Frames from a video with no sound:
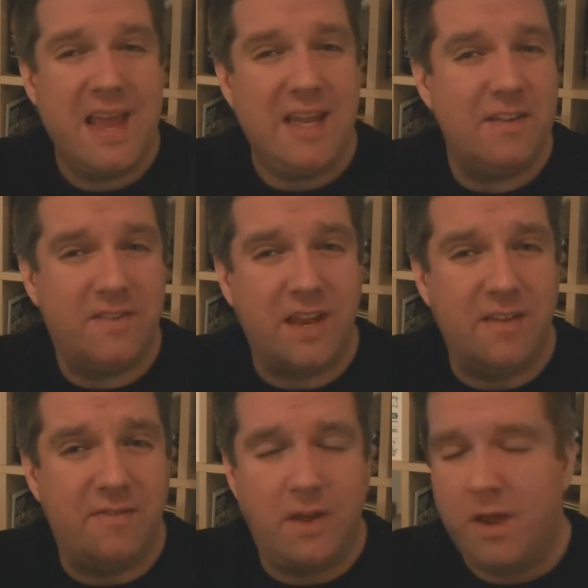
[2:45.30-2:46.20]
hint of kind
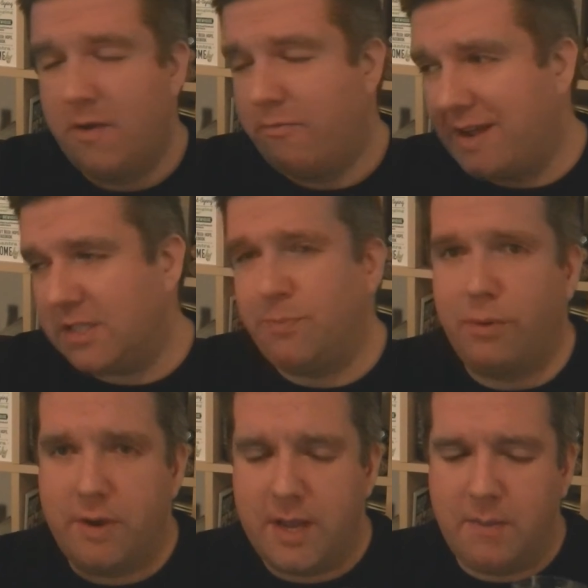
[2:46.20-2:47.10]
of
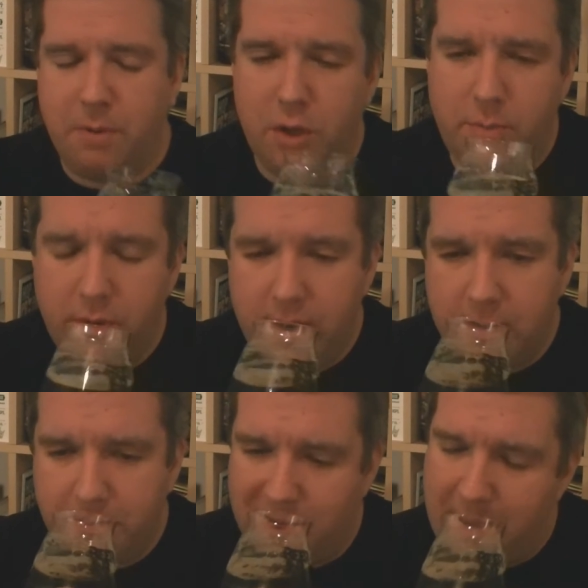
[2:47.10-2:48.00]
raspberry and blueberry,
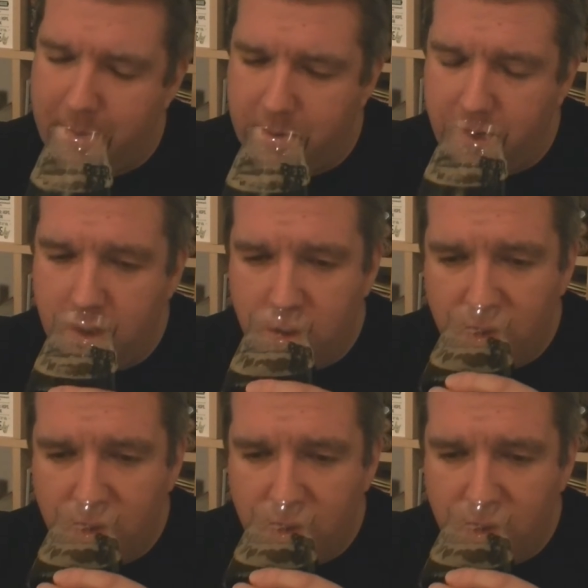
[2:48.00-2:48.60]
blackberry.